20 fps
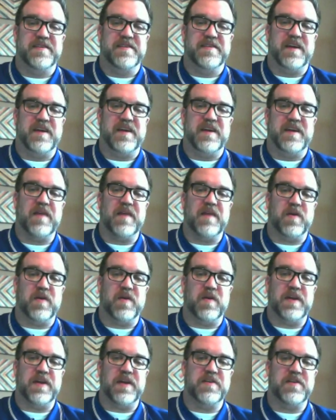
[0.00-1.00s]
All right, what
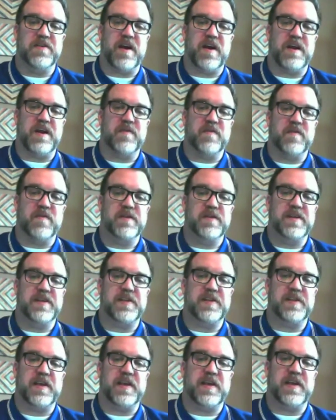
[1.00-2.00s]
about you, Ryan? What were you going to
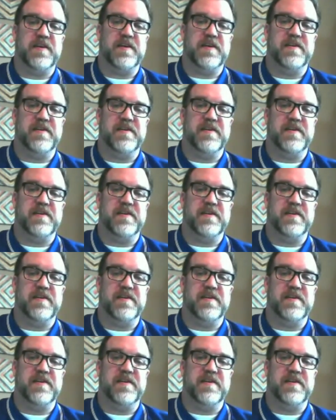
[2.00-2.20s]
say?